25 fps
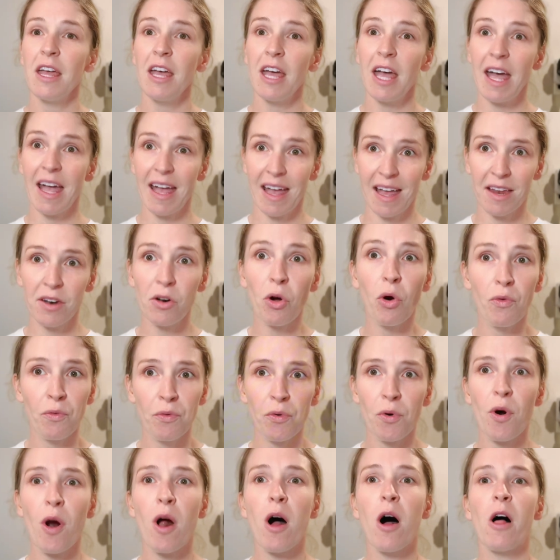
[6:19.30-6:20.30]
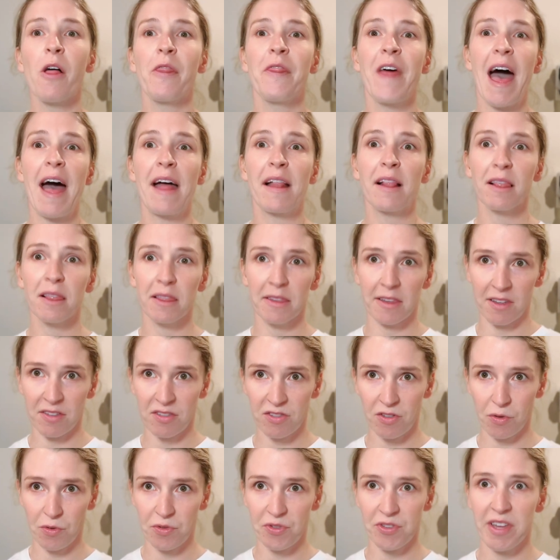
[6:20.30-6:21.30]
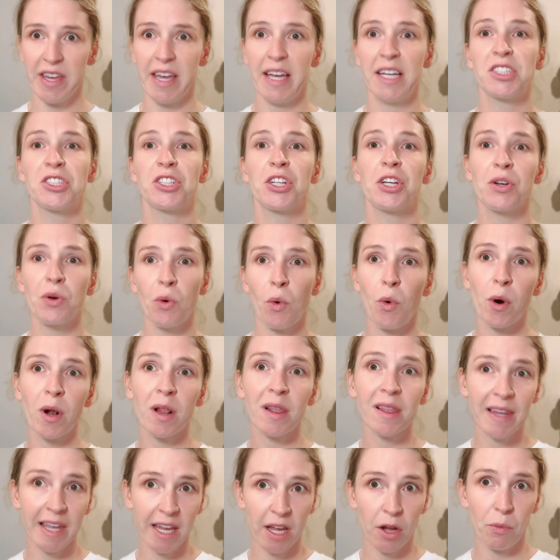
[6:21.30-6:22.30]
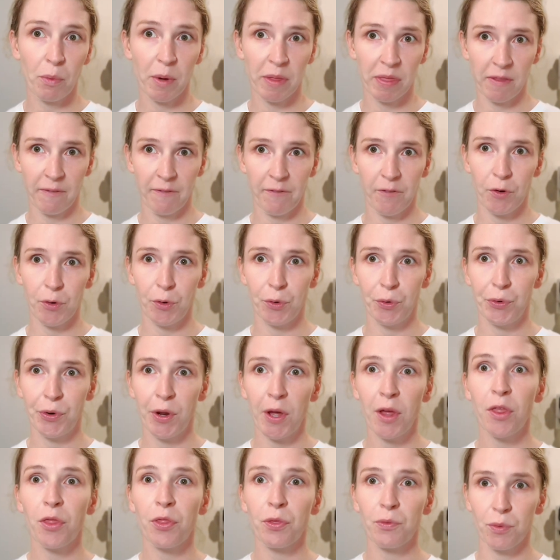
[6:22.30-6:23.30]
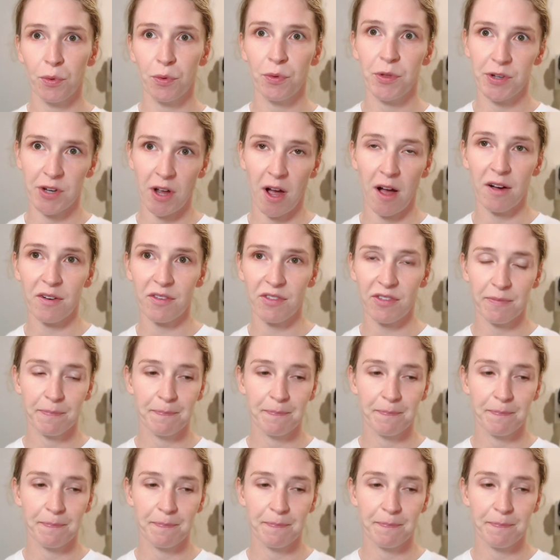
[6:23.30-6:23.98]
and overall that association or link with the food through the dogs.